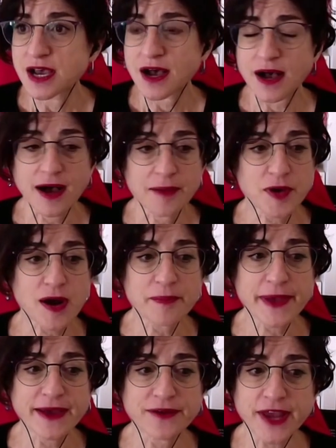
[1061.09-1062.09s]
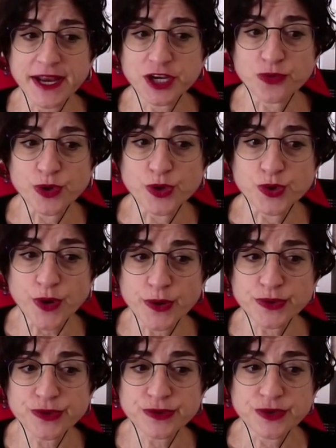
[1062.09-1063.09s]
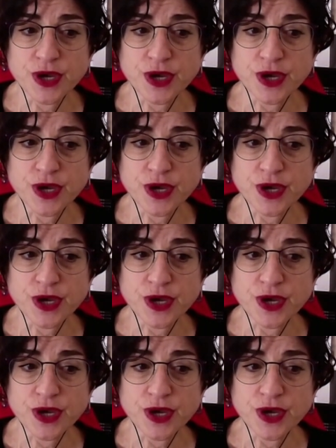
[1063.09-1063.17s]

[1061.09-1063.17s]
compound annual growth